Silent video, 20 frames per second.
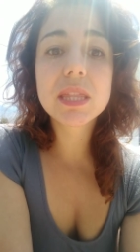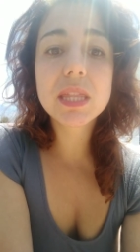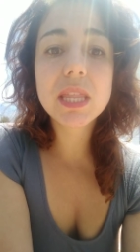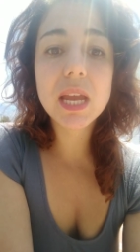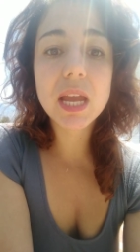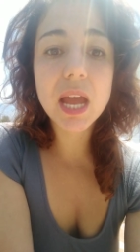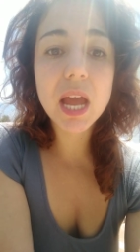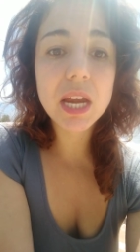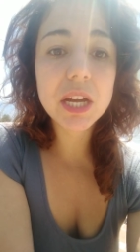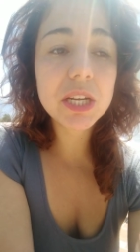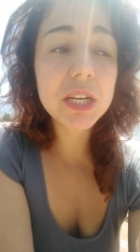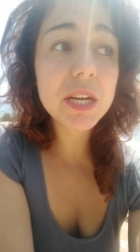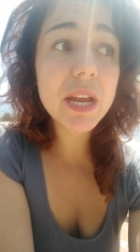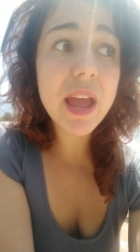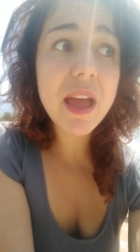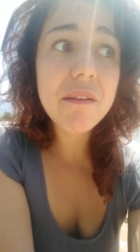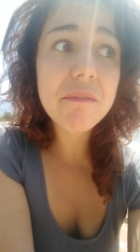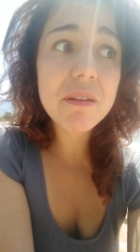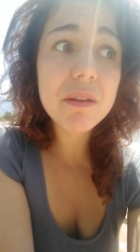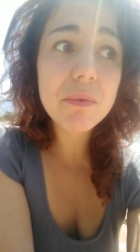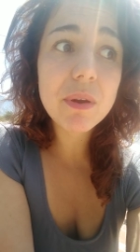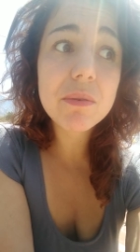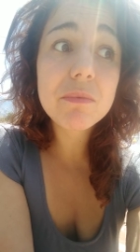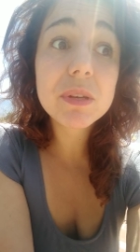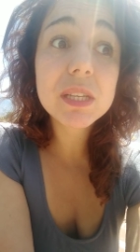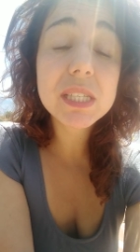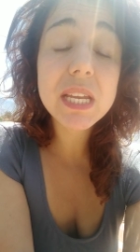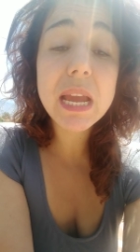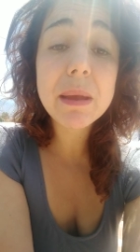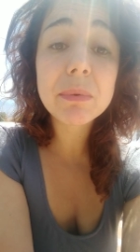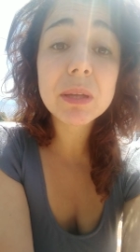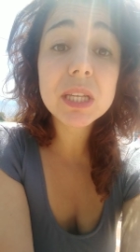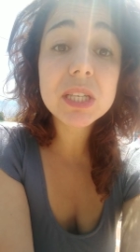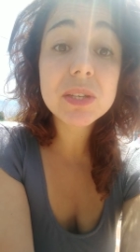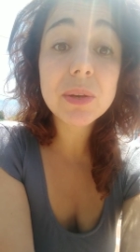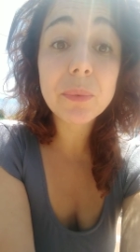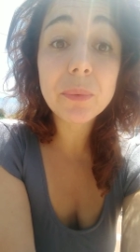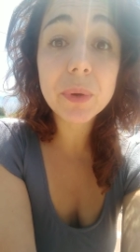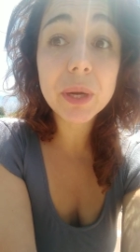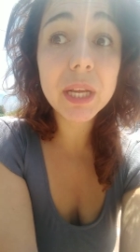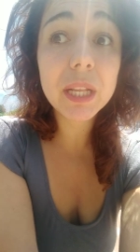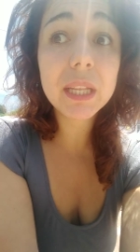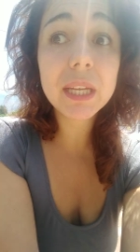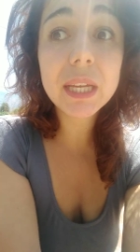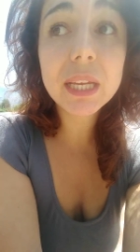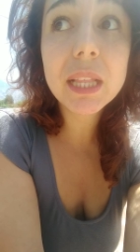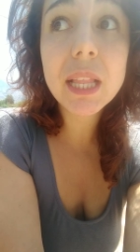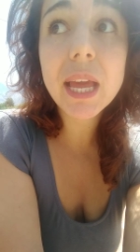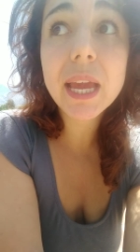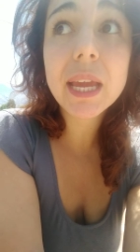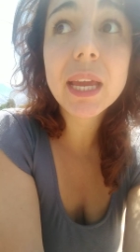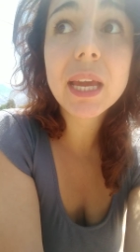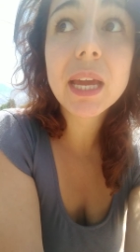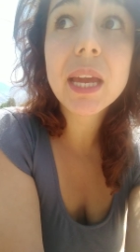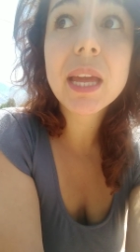the country, everyone was able to really